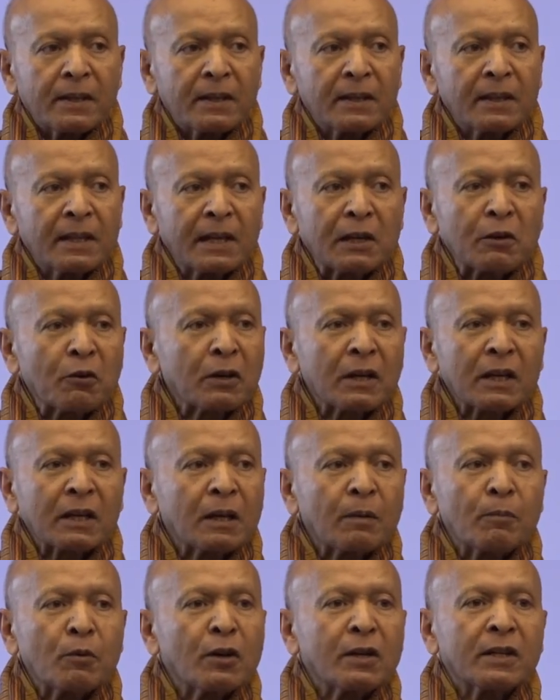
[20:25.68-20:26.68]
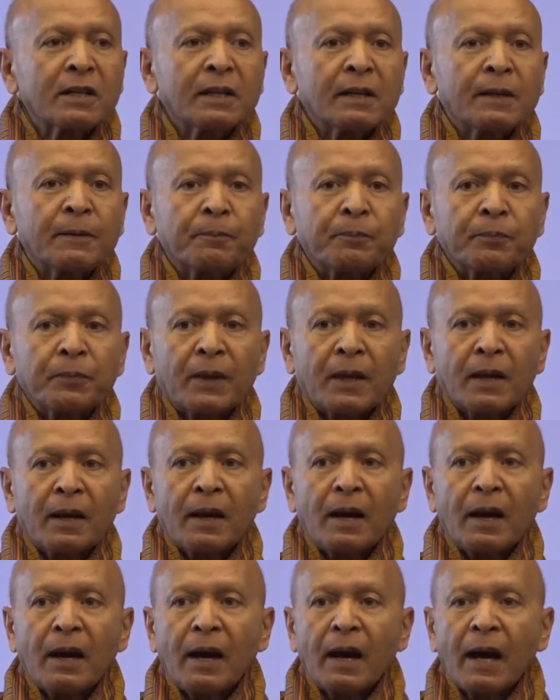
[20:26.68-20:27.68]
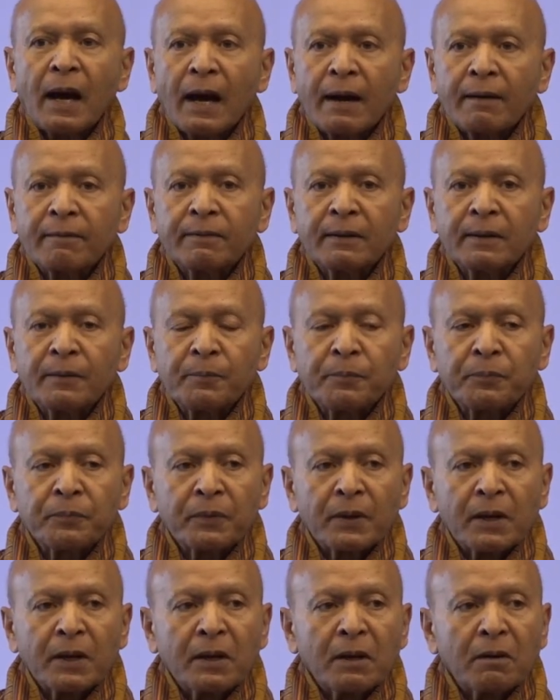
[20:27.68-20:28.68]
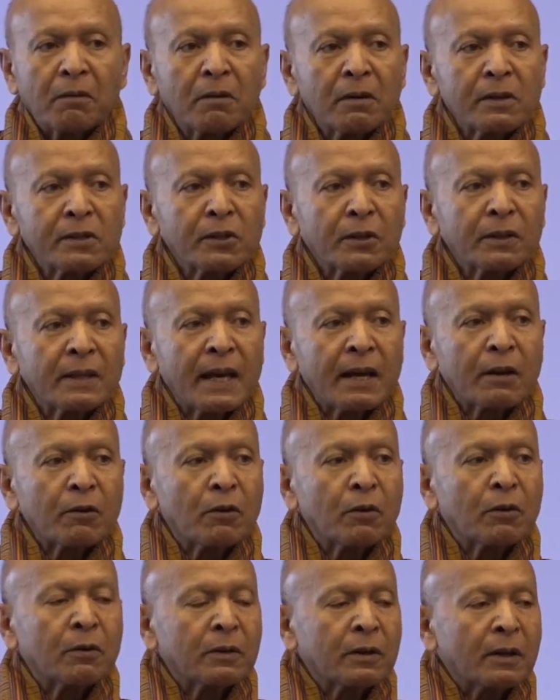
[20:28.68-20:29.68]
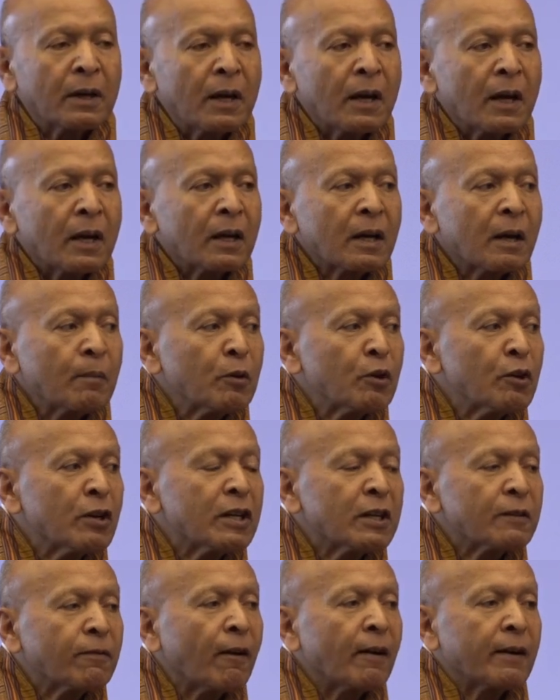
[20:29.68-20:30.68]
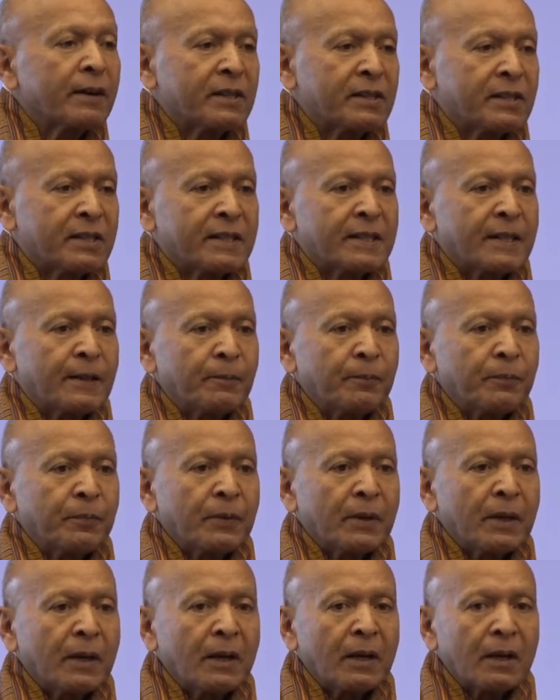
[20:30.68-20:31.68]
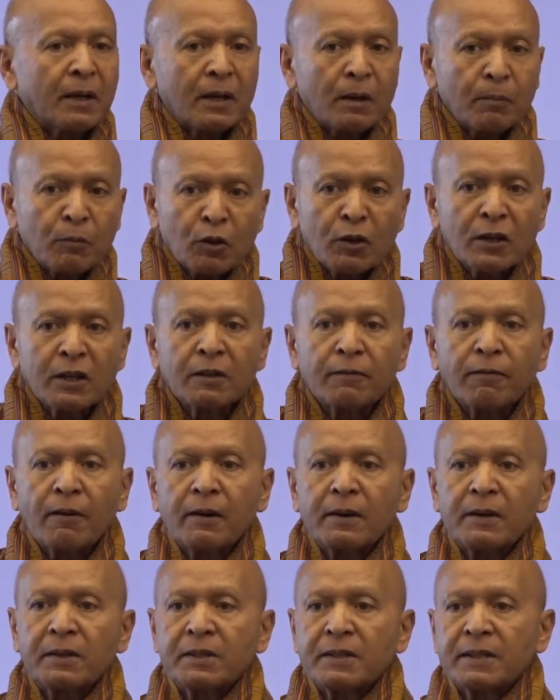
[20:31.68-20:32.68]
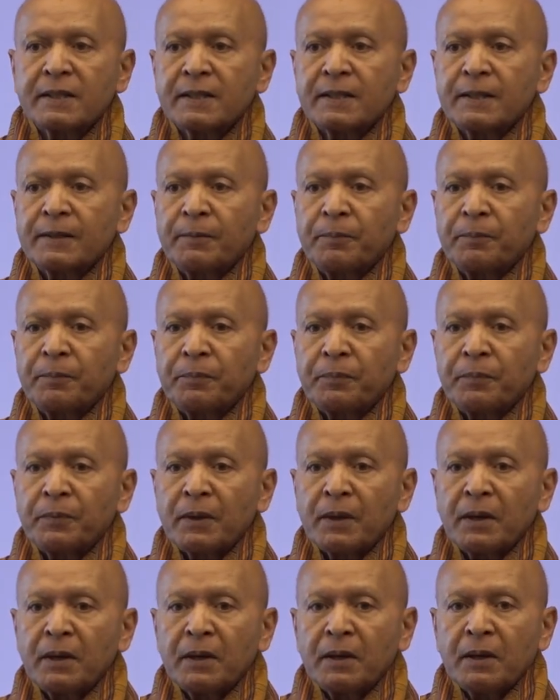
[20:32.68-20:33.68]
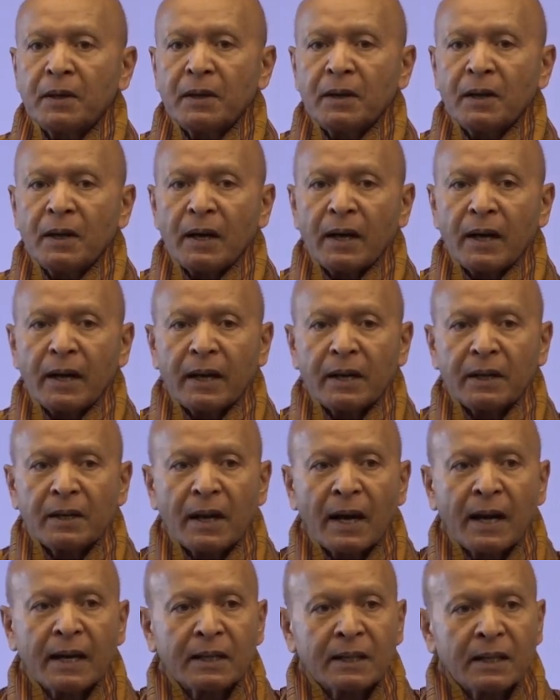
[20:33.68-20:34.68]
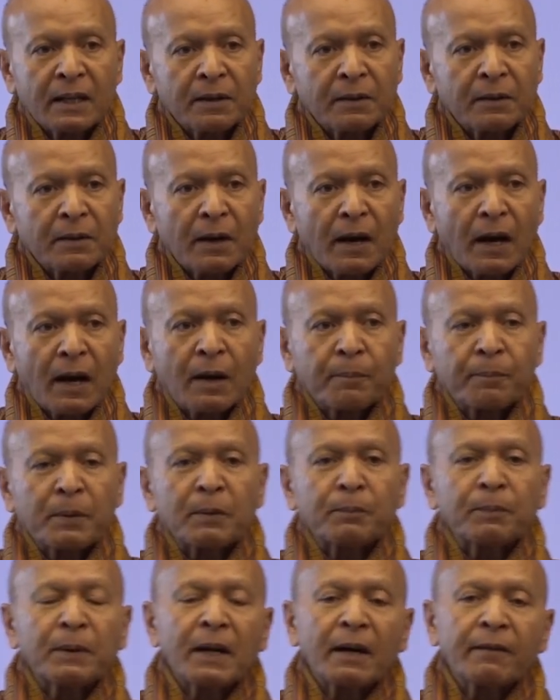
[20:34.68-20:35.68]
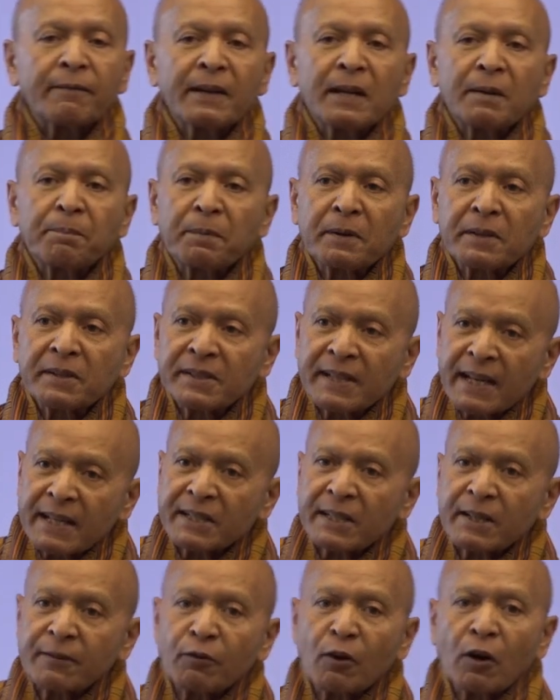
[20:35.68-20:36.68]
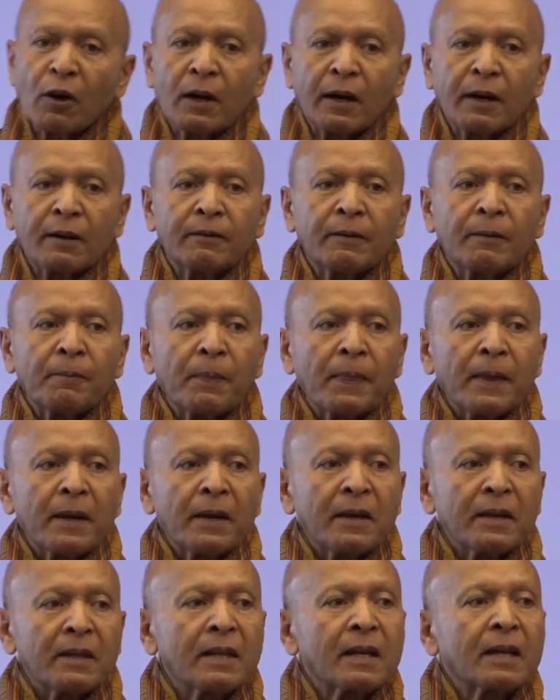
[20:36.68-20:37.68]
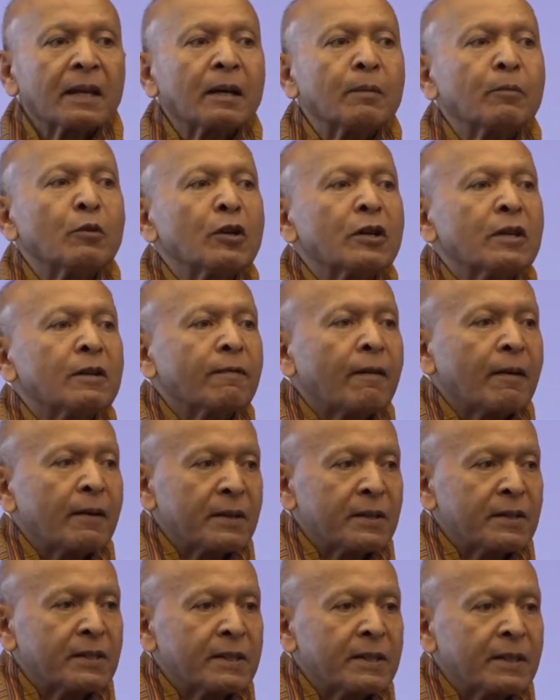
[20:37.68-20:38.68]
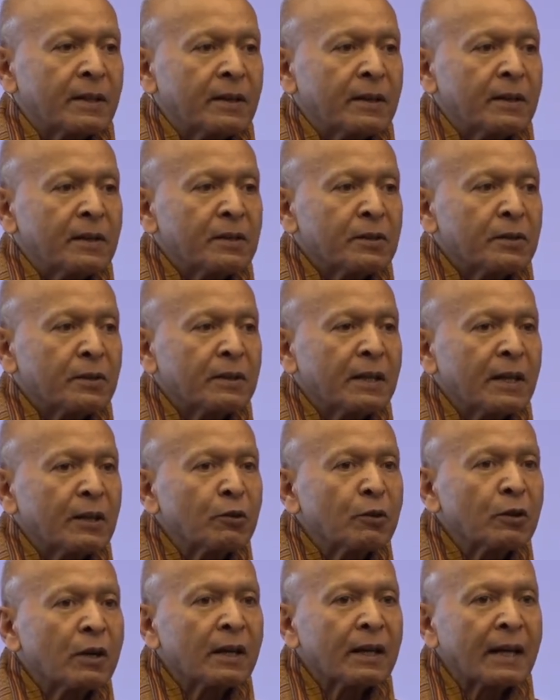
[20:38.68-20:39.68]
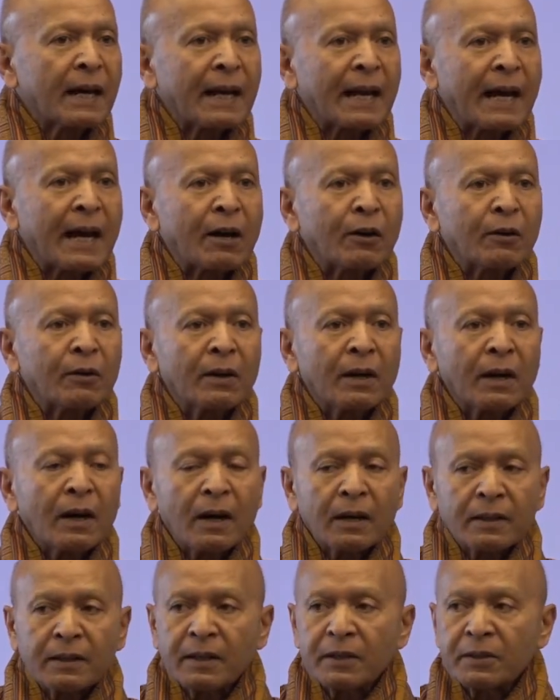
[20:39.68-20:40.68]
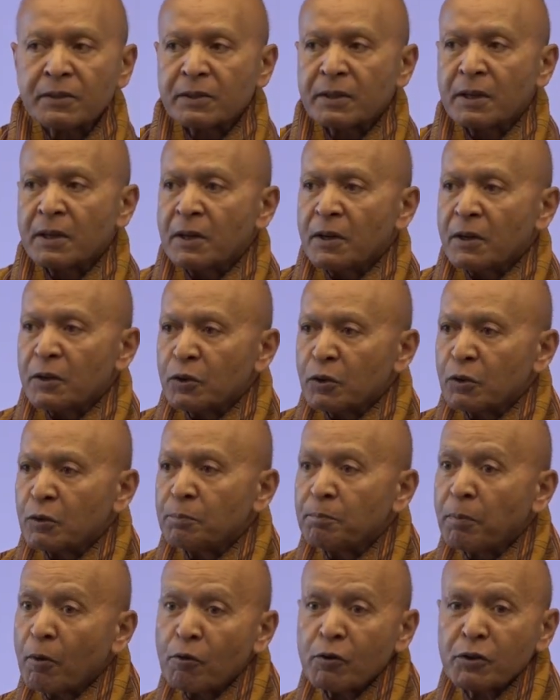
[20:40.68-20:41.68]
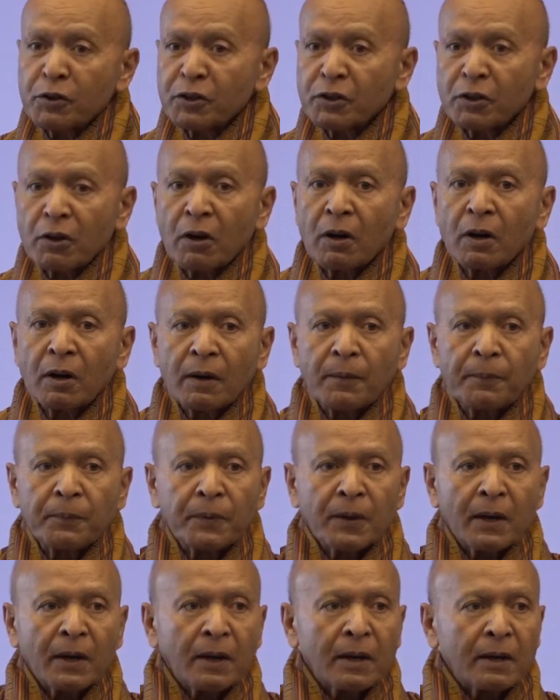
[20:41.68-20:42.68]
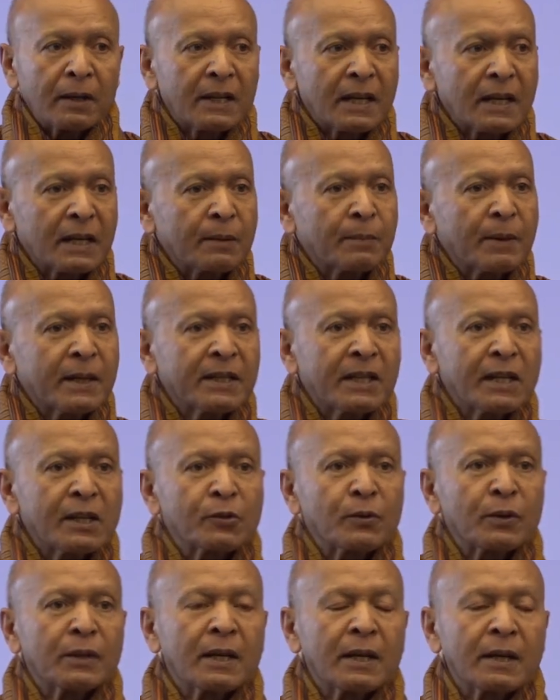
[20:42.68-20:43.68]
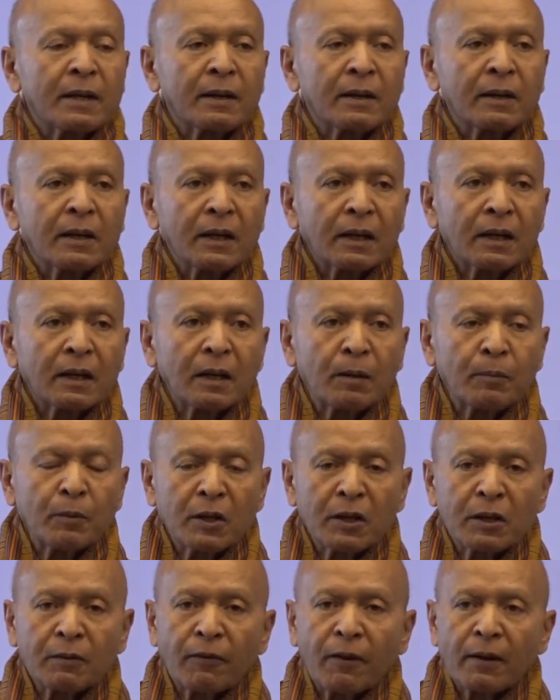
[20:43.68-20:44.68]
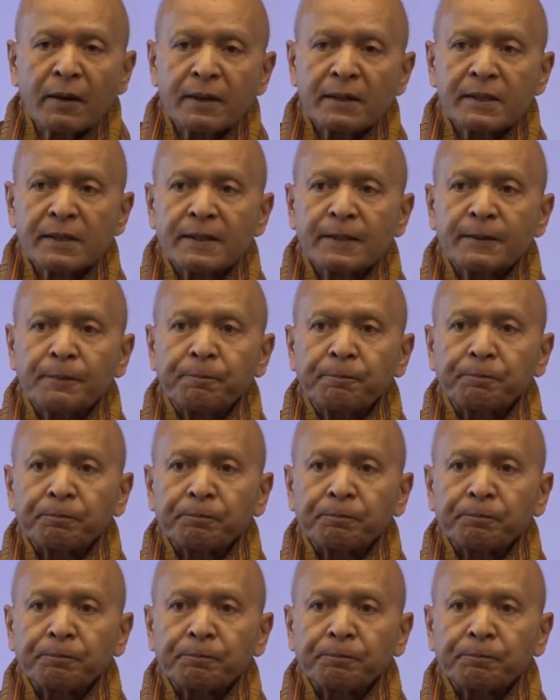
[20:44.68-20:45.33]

the local community have also their own community forests. Community forests. And our people are very possessive of their community forests. So they do not allow others to poach or take liberties with their community forests.